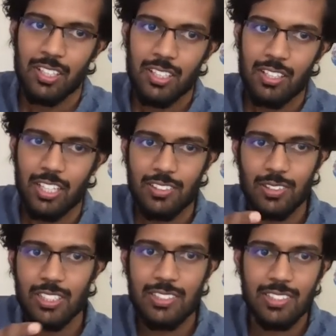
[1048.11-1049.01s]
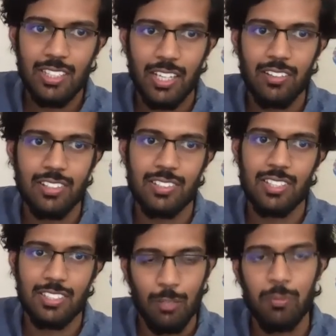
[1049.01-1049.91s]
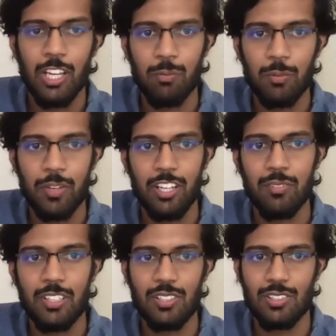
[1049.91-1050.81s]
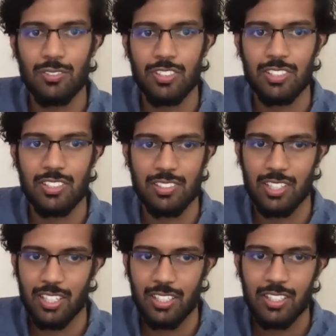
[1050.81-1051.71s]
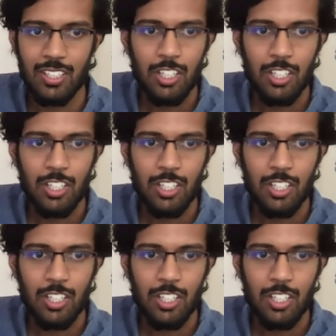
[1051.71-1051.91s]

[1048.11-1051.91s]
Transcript: As you can see, I listed some hyperparameters of interest like